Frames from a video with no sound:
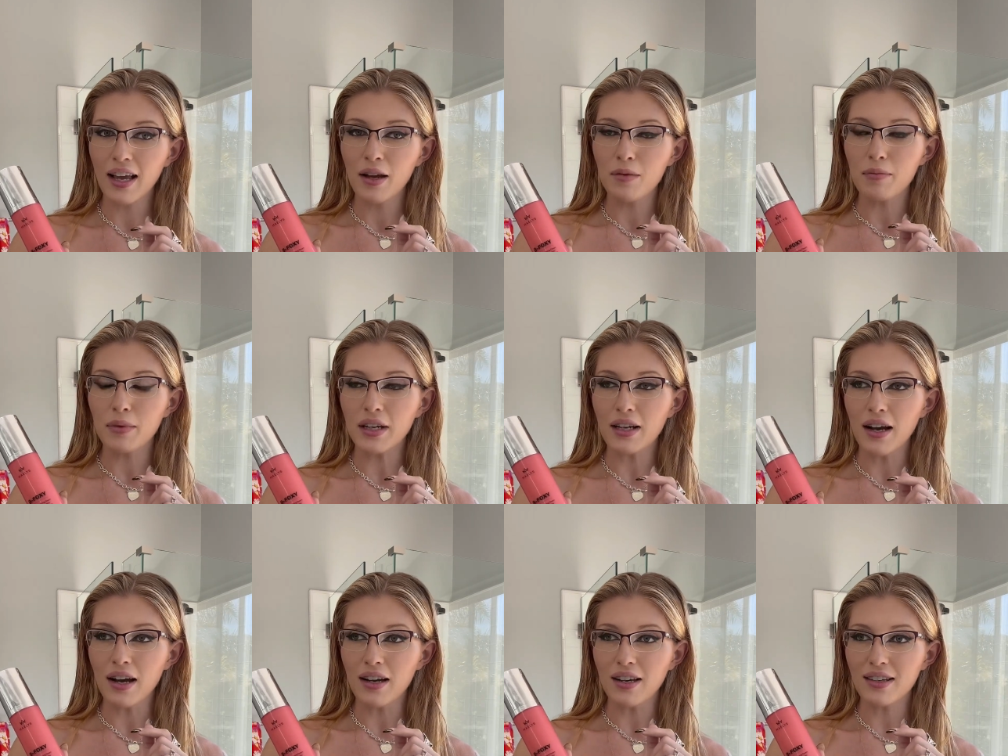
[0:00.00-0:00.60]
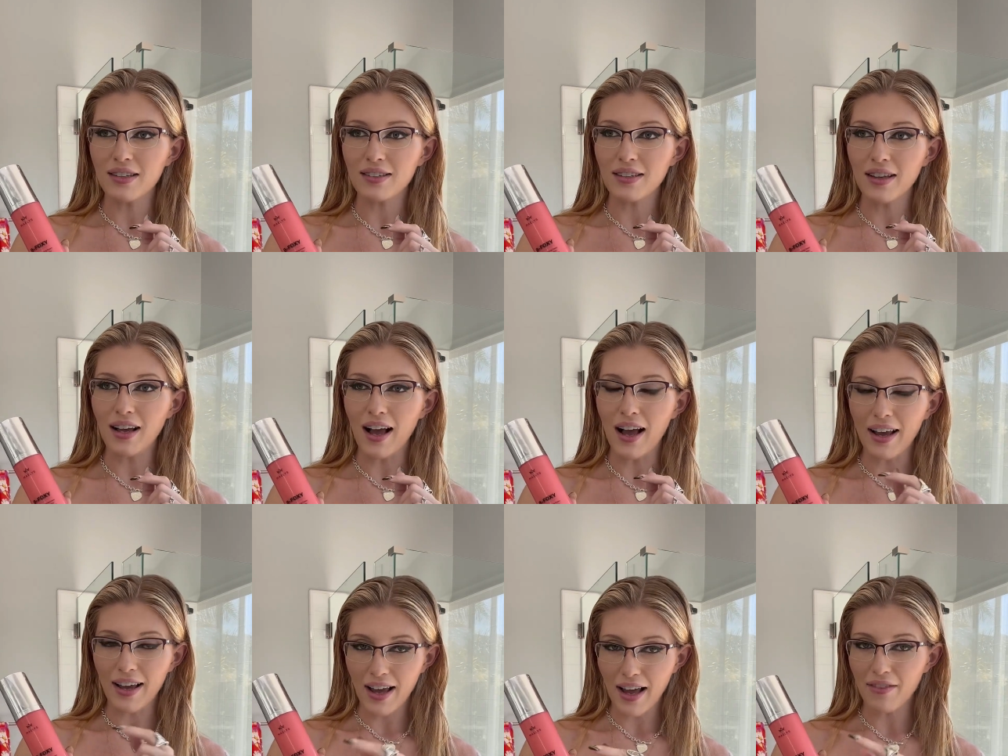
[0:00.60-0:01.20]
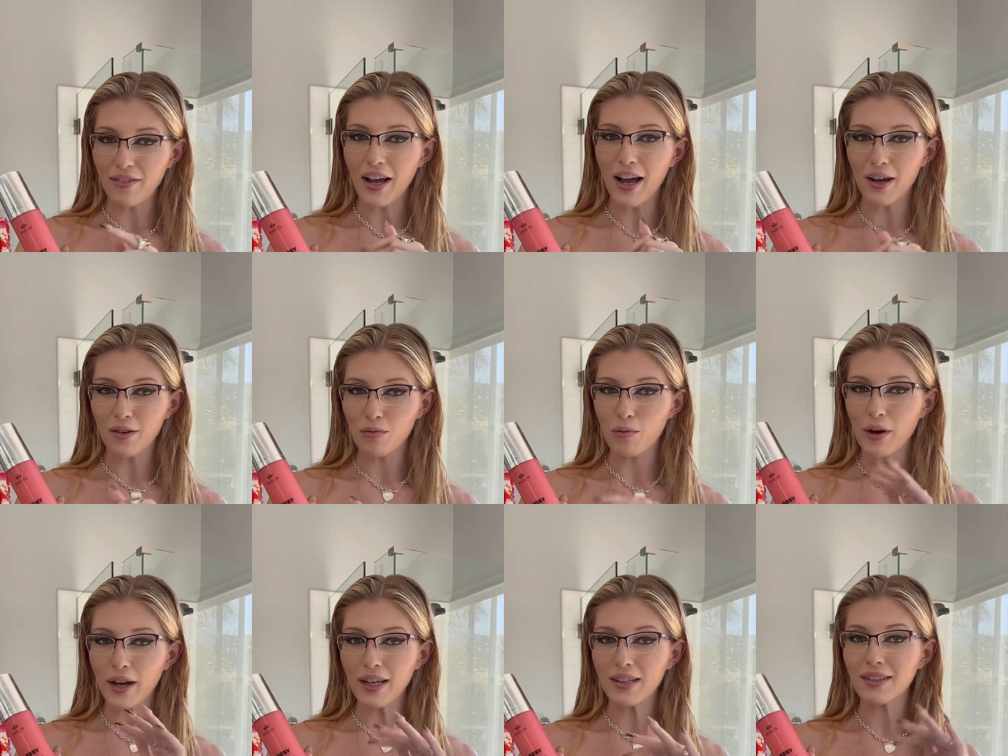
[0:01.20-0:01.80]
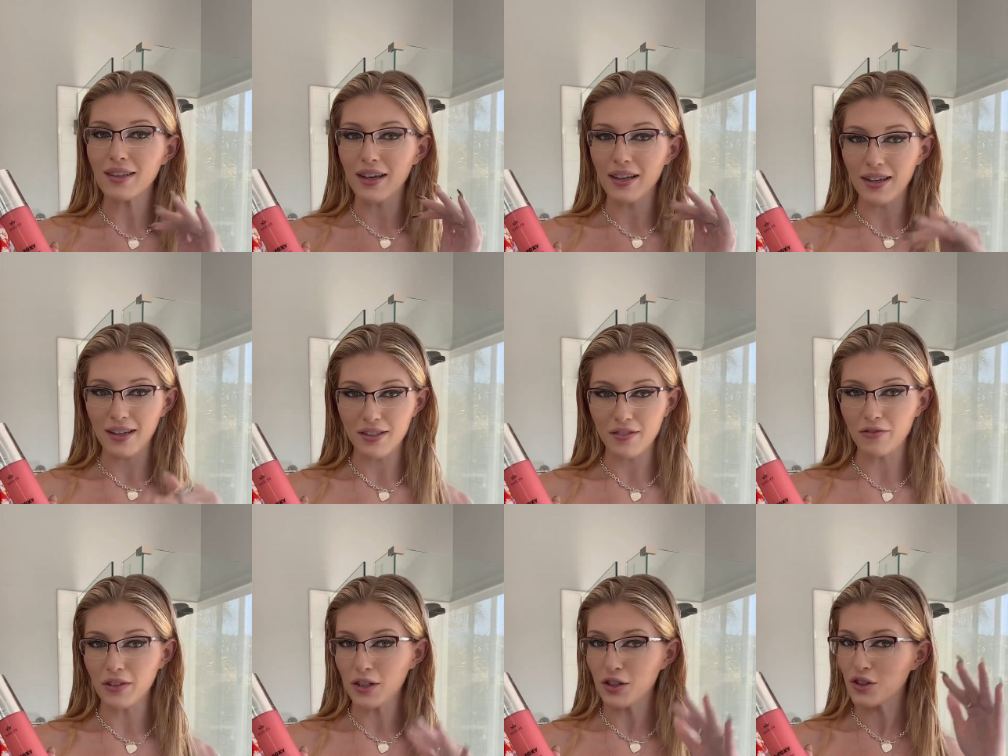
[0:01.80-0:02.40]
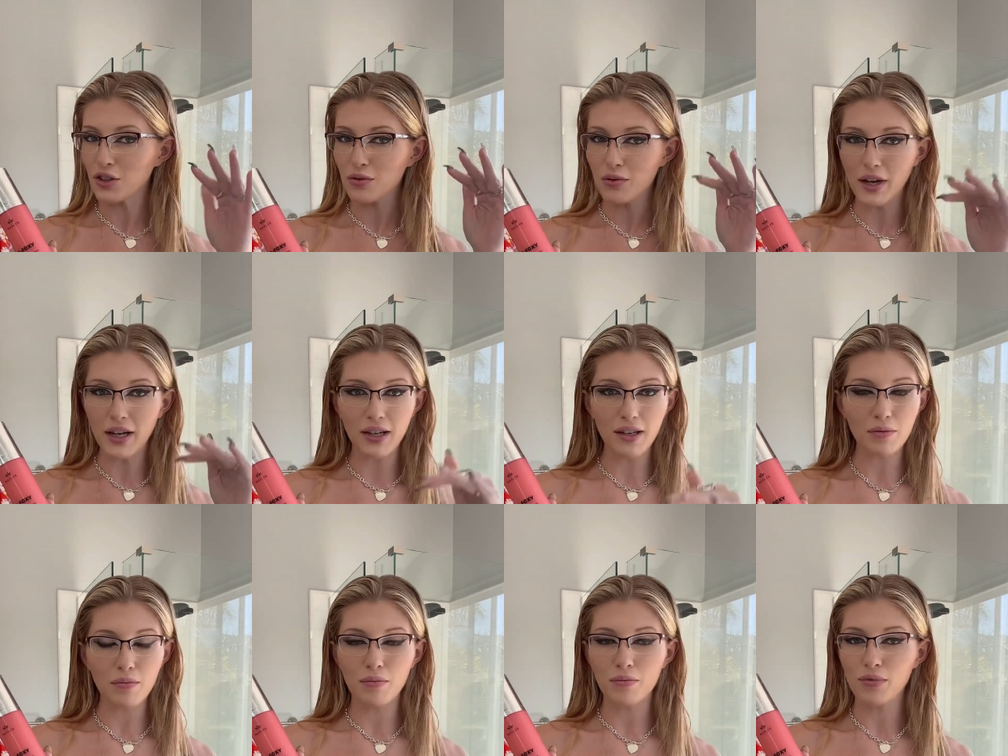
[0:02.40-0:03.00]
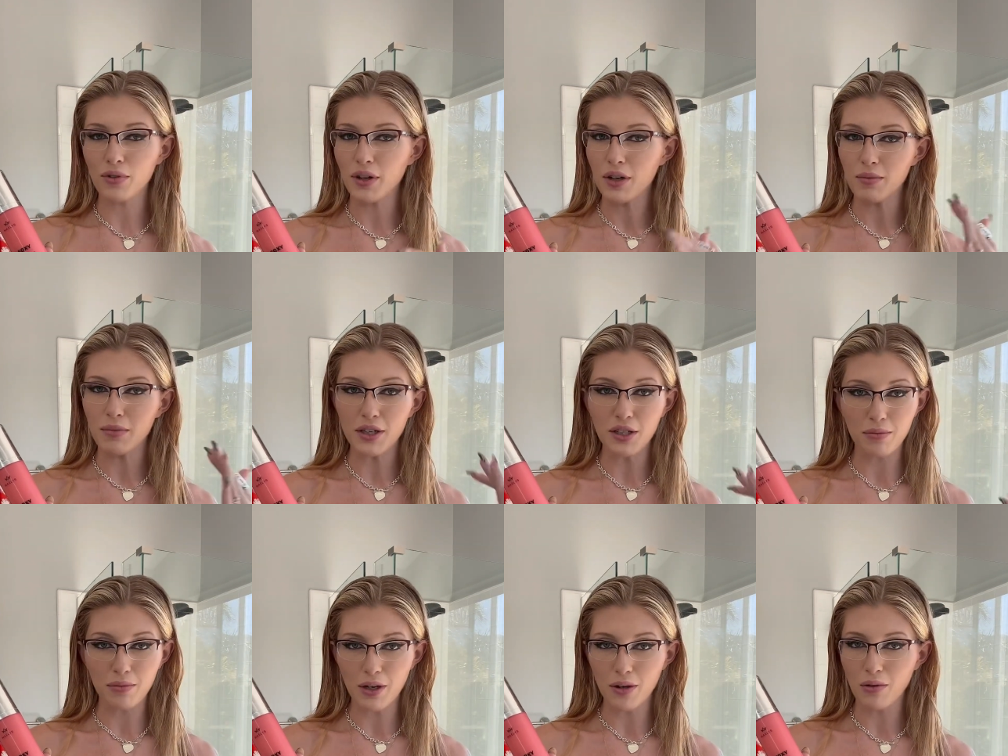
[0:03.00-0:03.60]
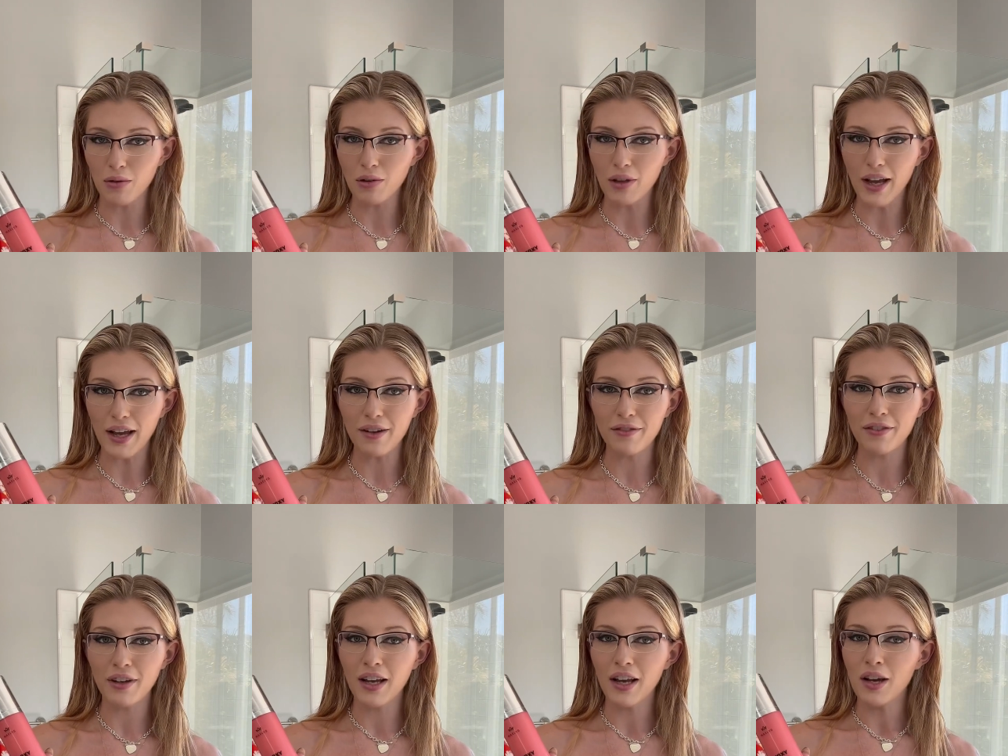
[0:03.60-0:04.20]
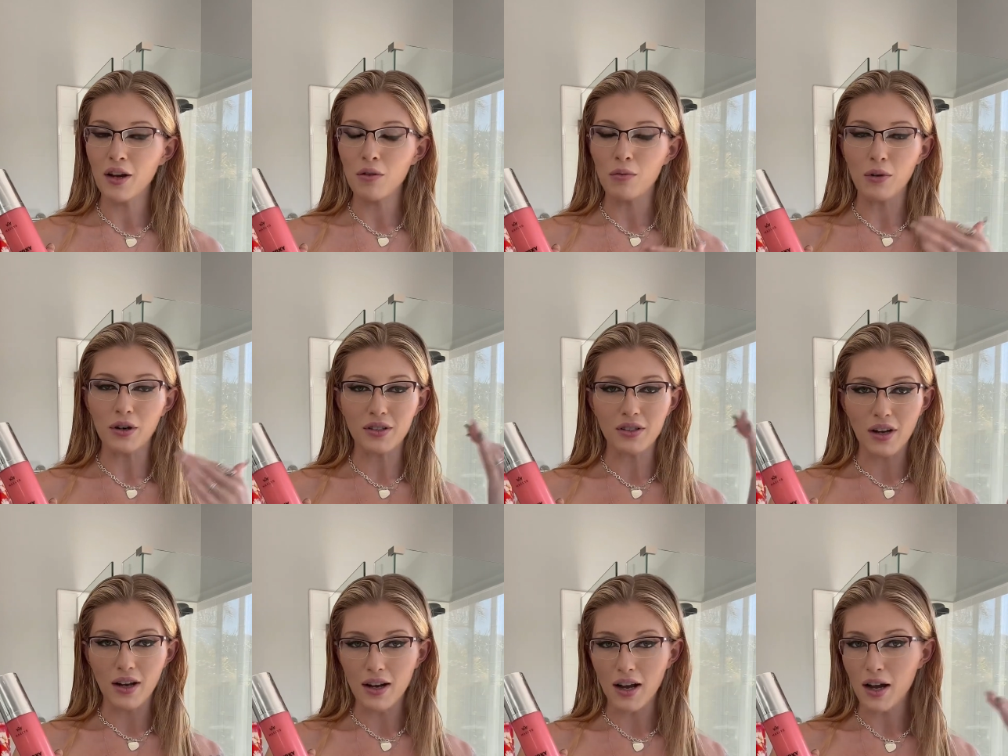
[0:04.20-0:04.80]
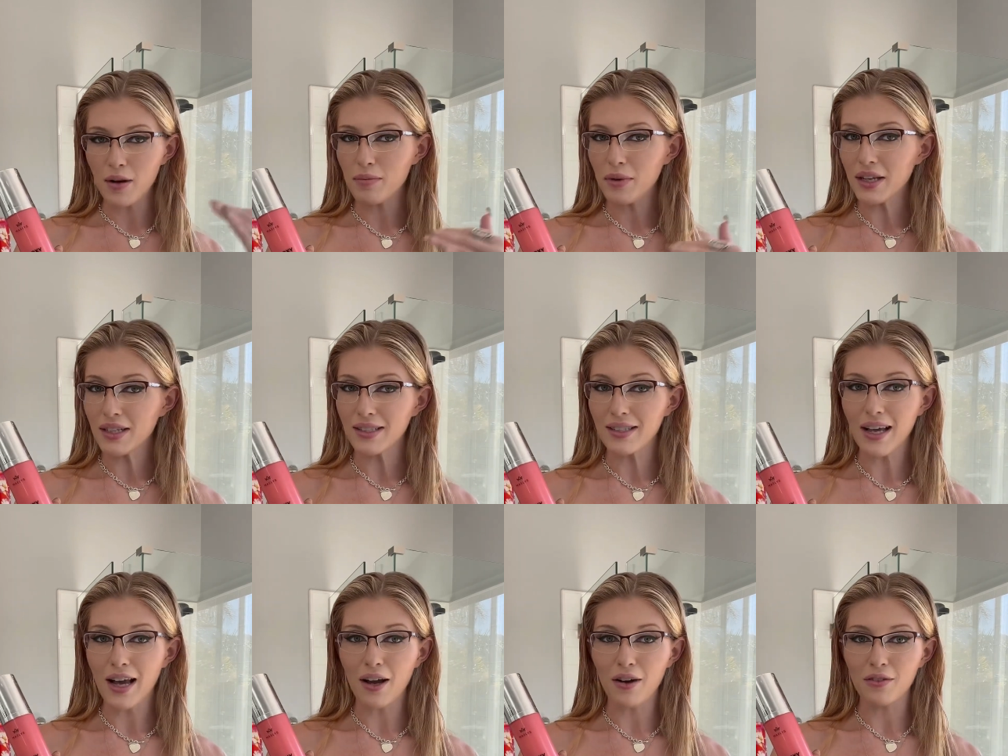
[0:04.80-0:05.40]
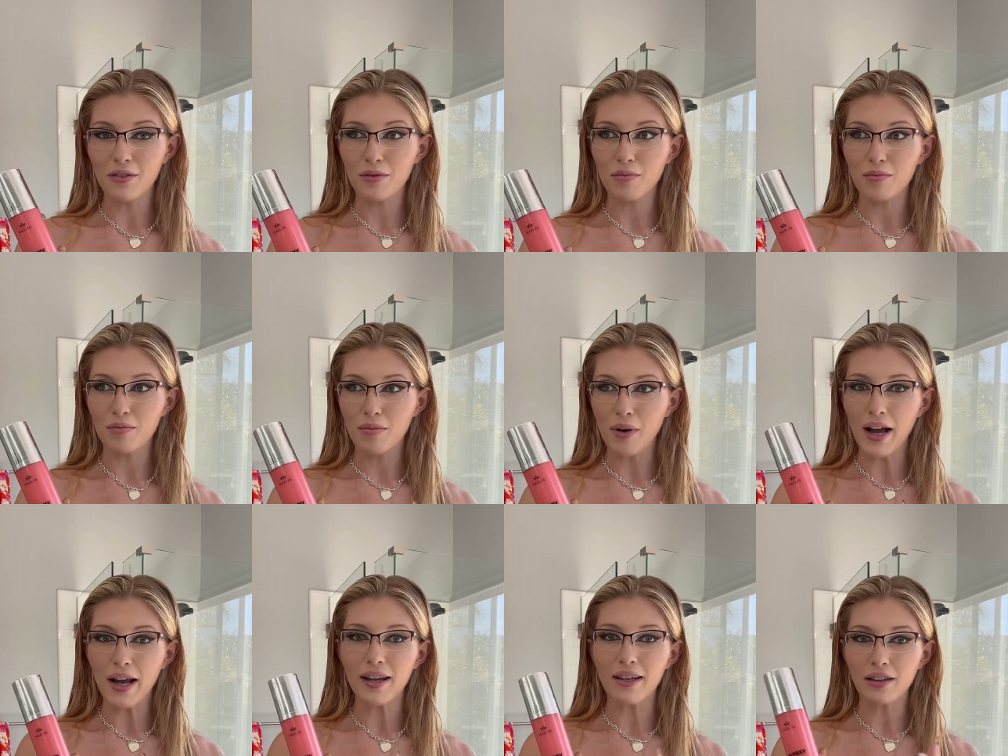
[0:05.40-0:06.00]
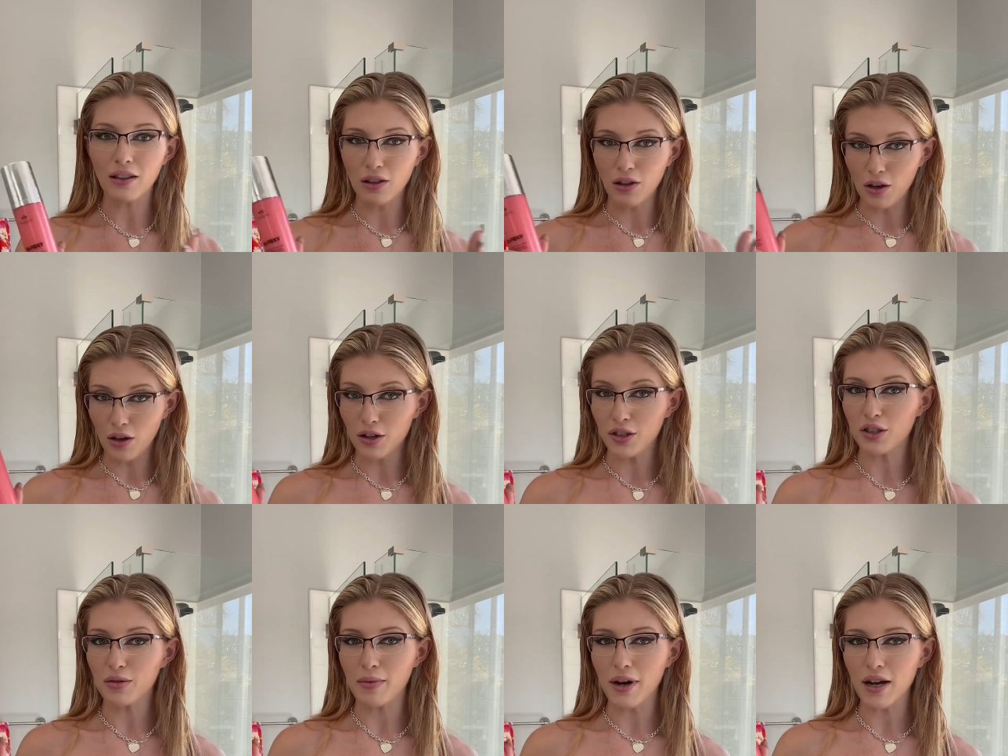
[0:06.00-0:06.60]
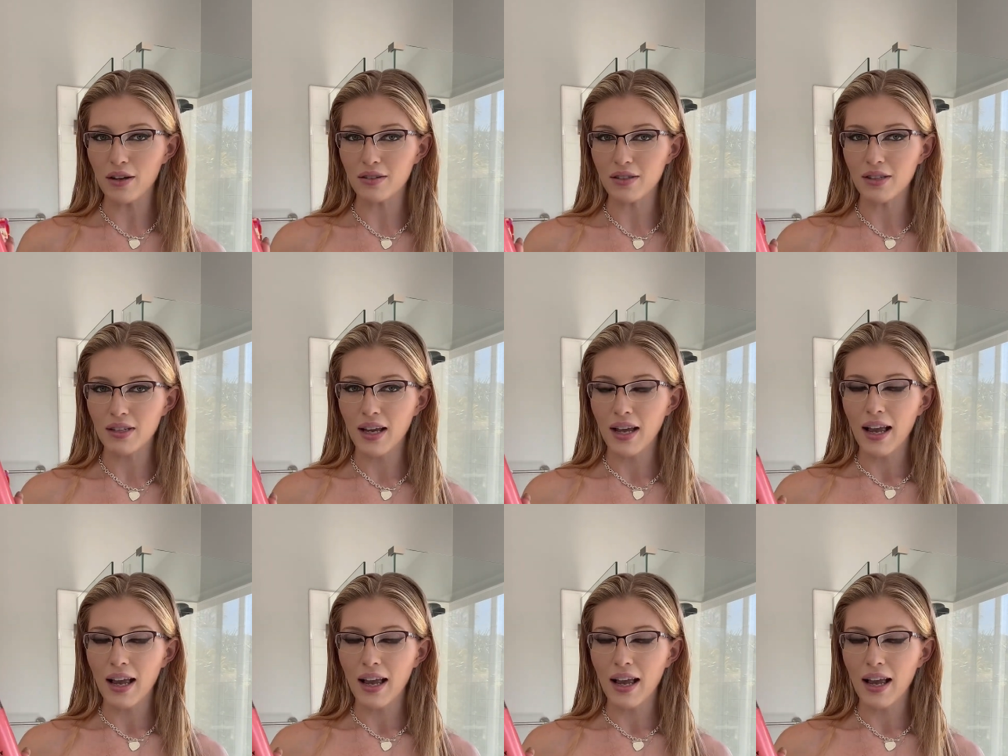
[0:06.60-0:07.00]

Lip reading: because I have had weight that has fluctuated pretty much my whole life, where it's gone up and down by large amounts.